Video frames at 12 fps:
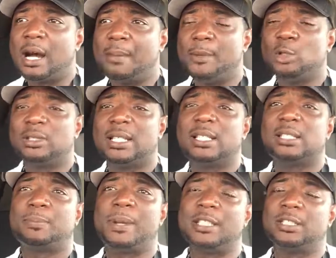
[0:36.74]
Most of the
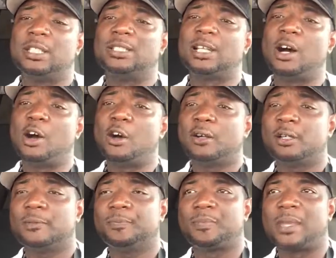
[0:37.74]
inspections are
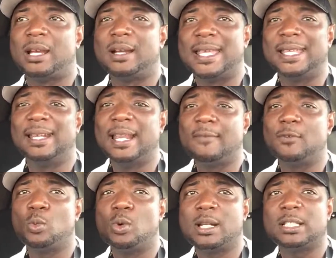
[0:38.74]
a
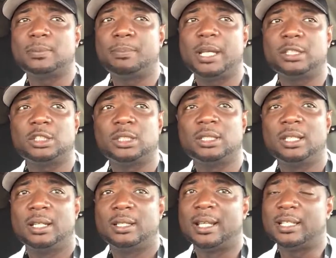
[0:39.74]
level 1 inspection.
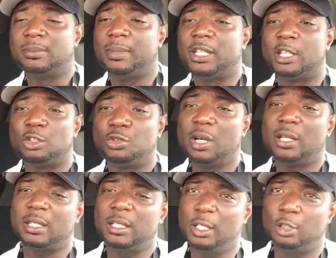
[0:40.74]
That's when your
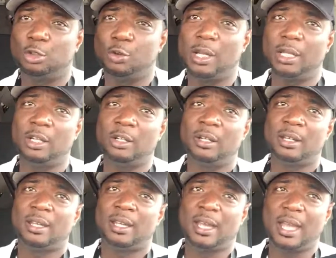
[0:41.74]
truck, your trailer,
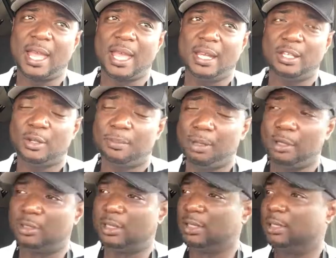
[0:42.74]
and your
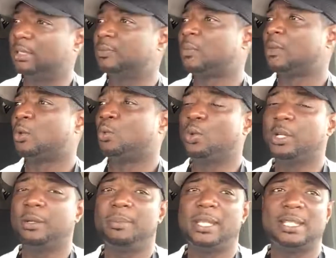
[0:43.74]
person
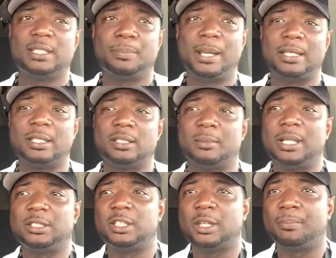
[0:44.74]
will be inspected. So
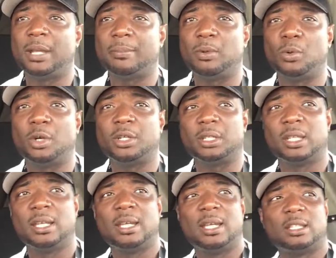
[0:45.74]
make sure your paperwork,
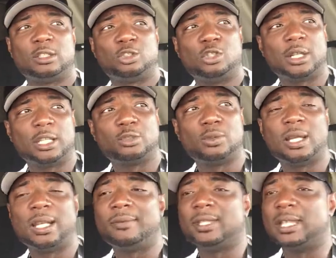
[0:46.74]
truck and
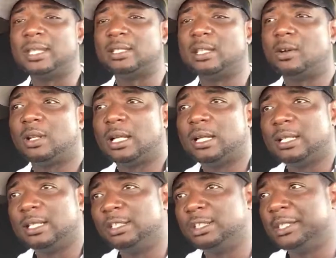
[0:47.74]
trailer, everything is all
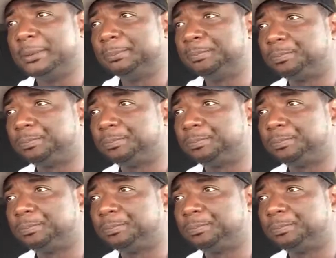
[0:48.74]
legit.